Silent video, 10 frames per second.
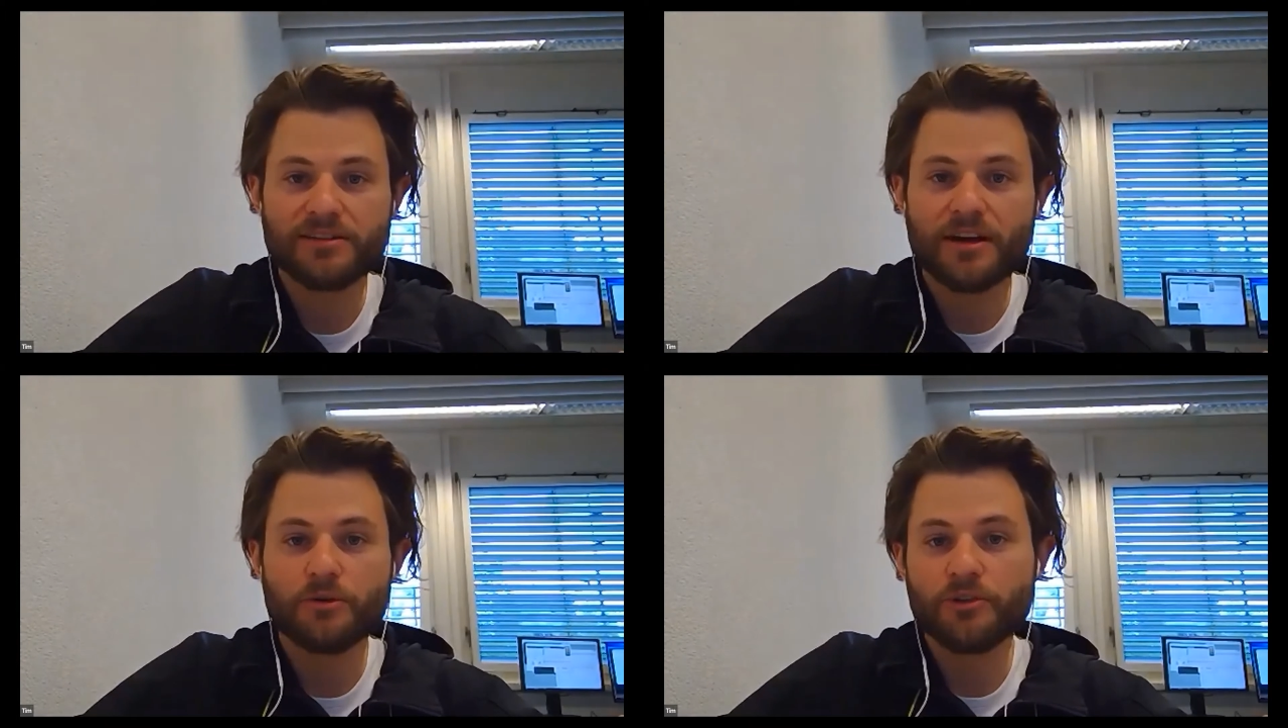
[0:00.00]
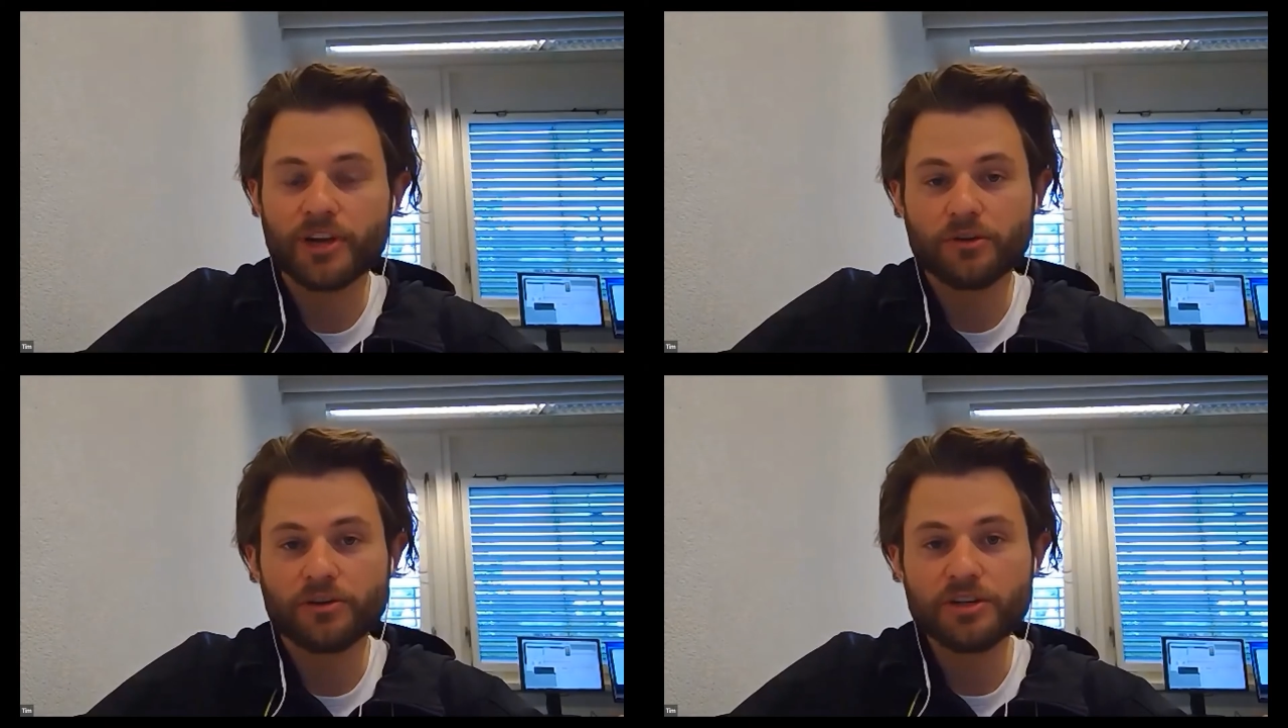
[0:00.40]
our
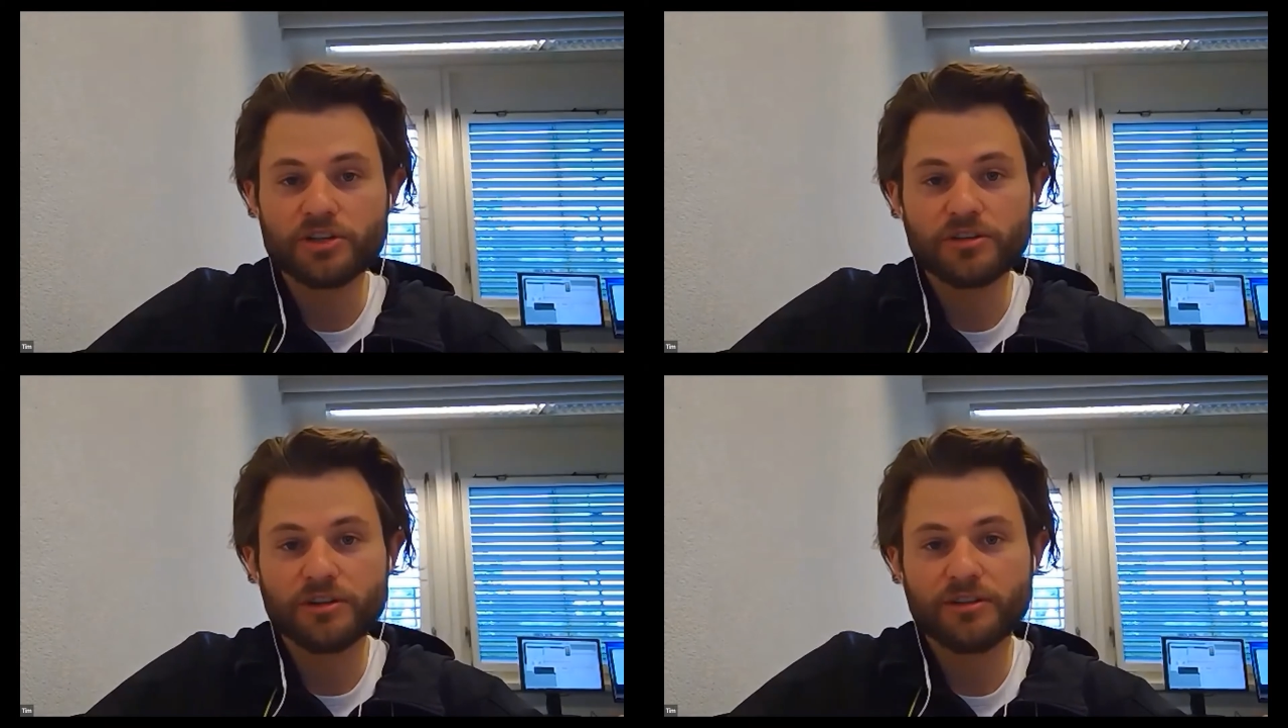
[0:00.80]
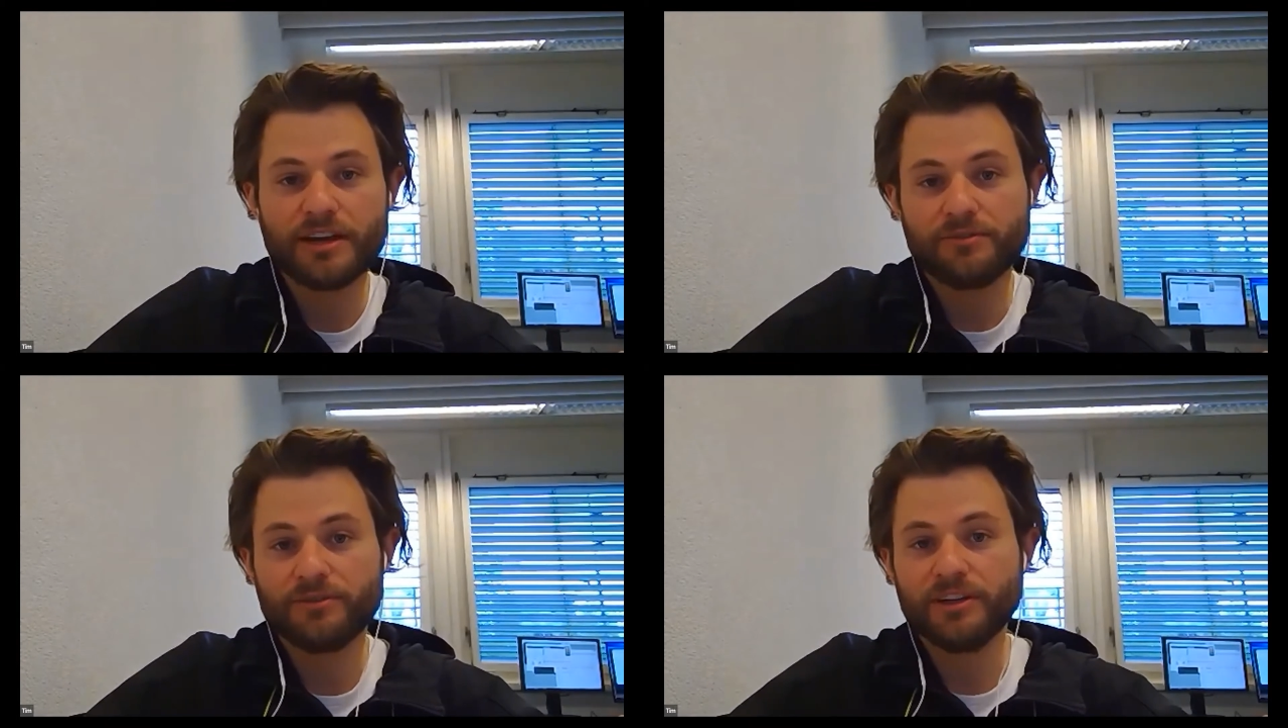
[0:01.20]
recognition in
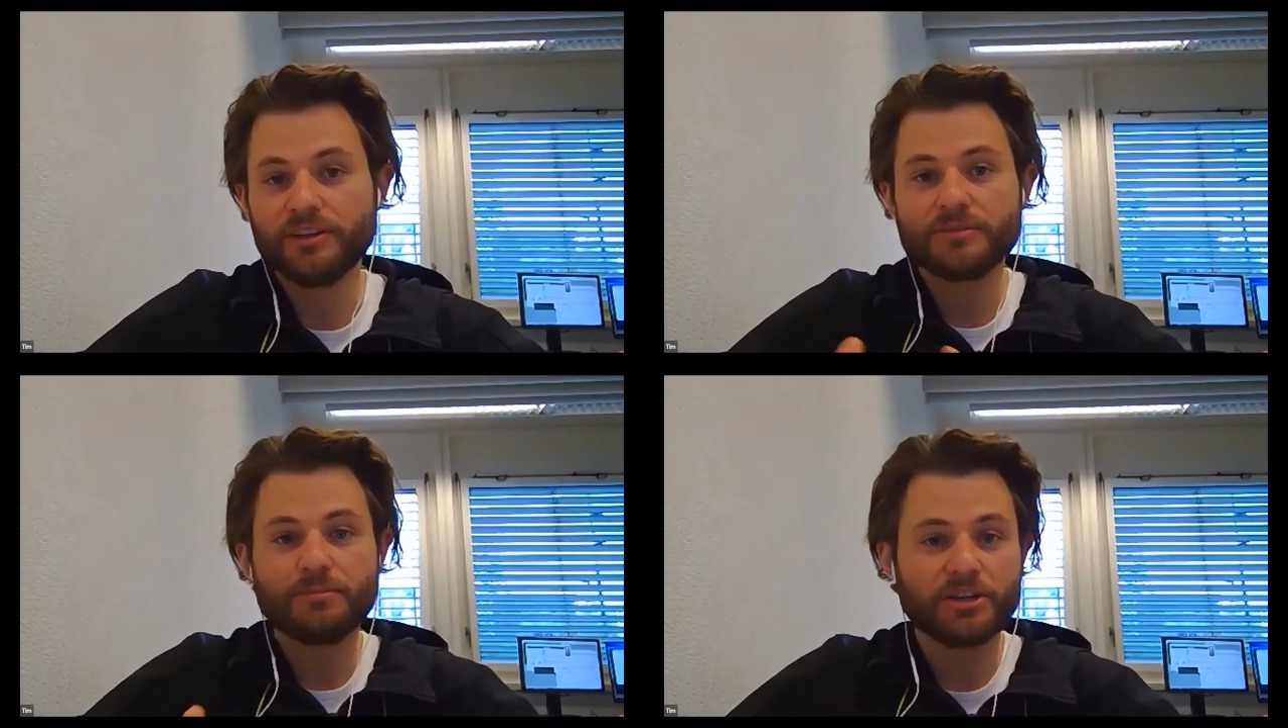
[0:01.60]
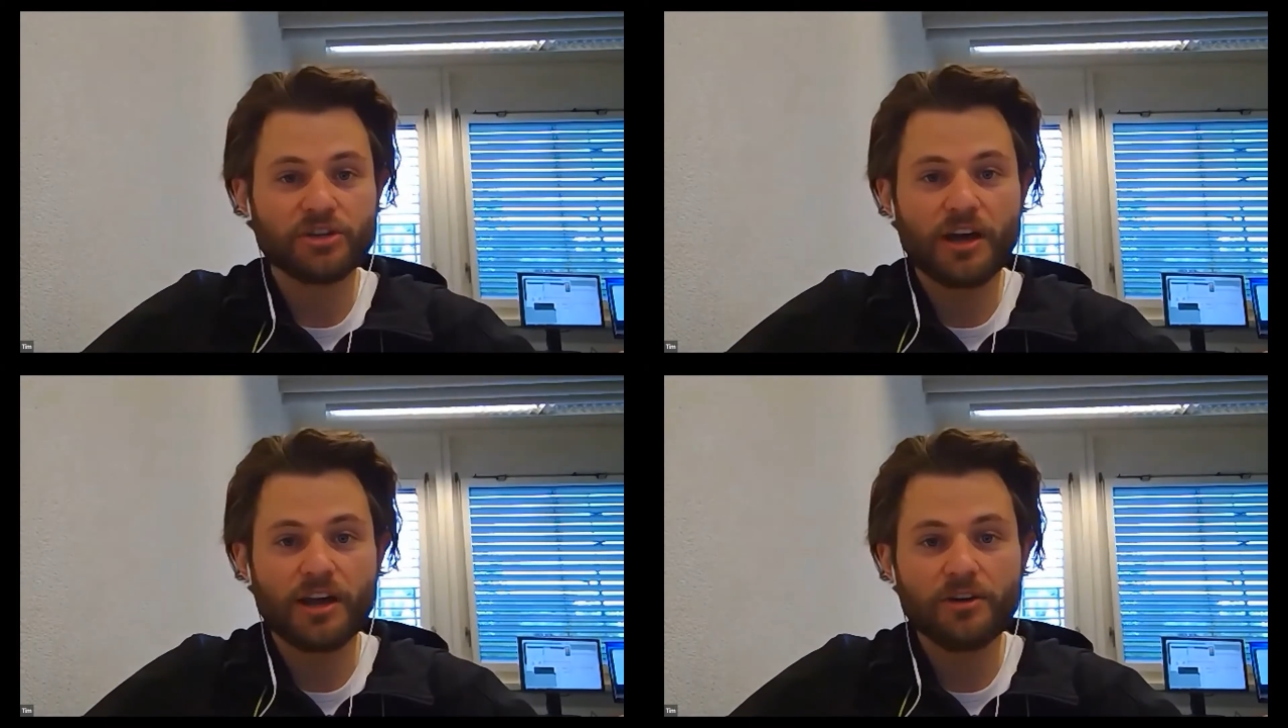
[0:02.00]
that field is much
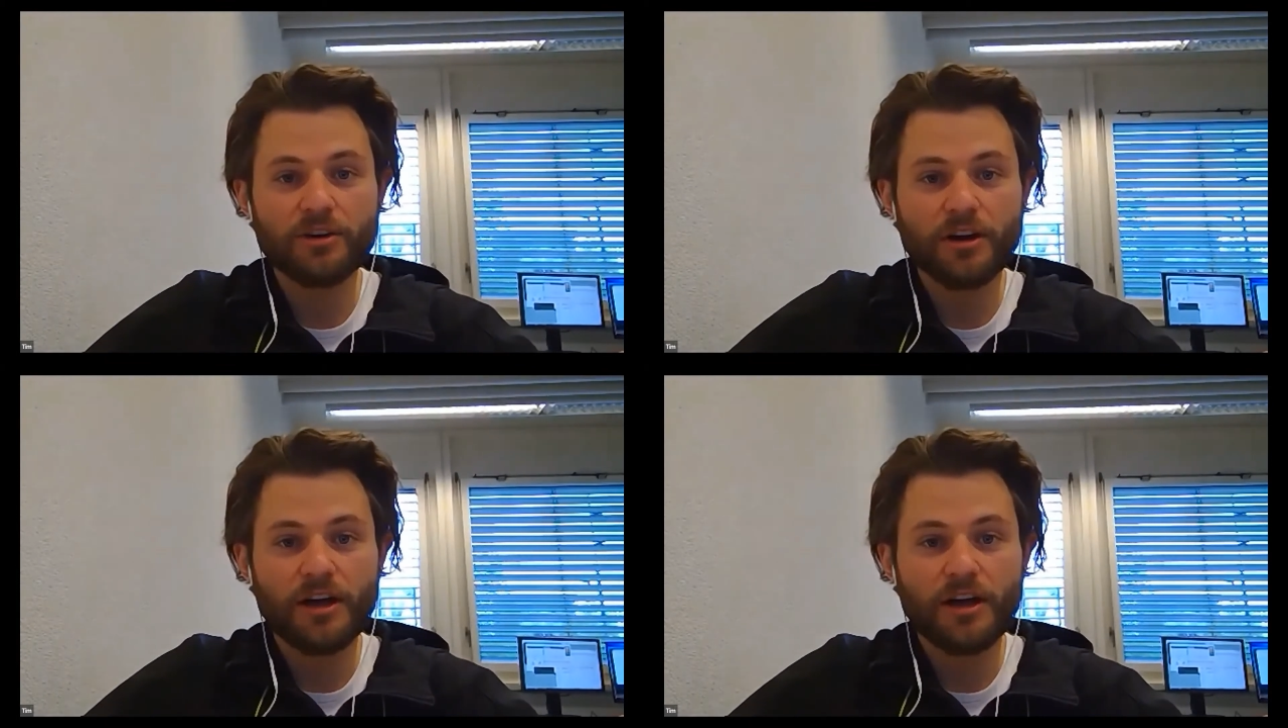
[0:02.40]
higher.